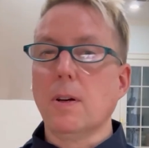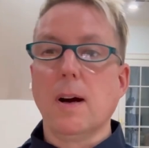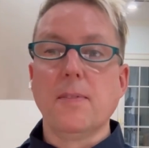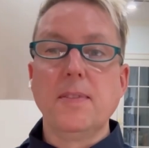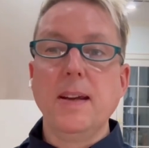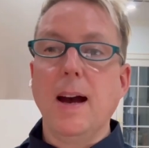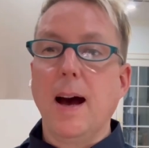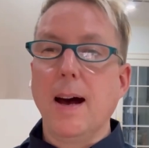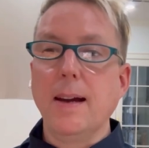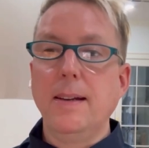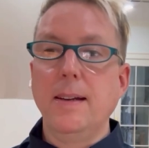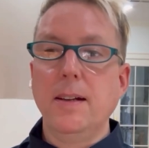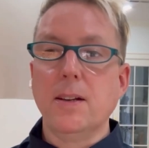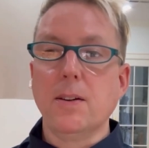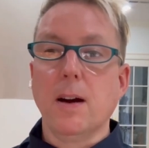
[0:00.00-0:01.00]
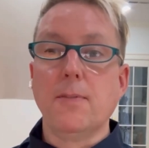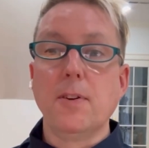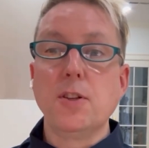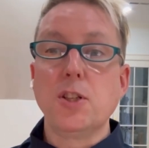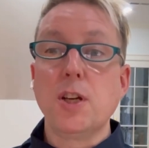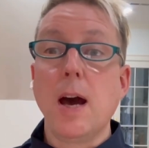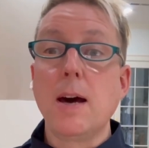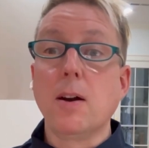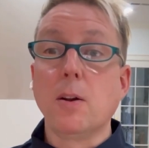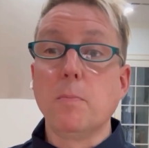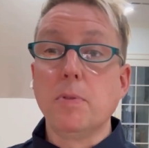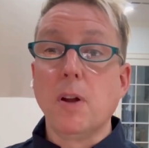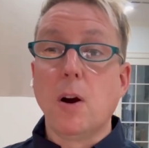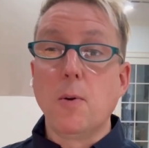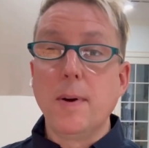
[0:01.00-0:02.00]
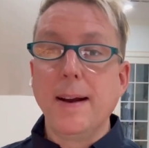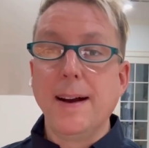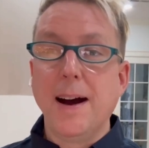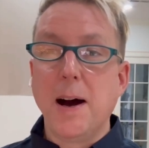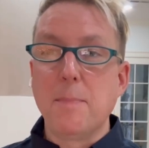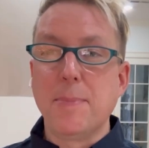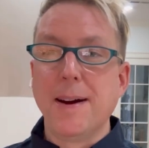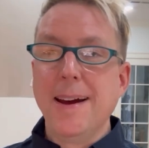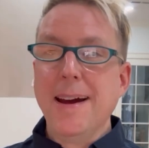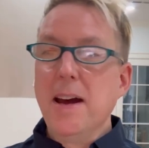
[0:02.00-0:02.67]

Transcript: of the idea of a channel blowing up,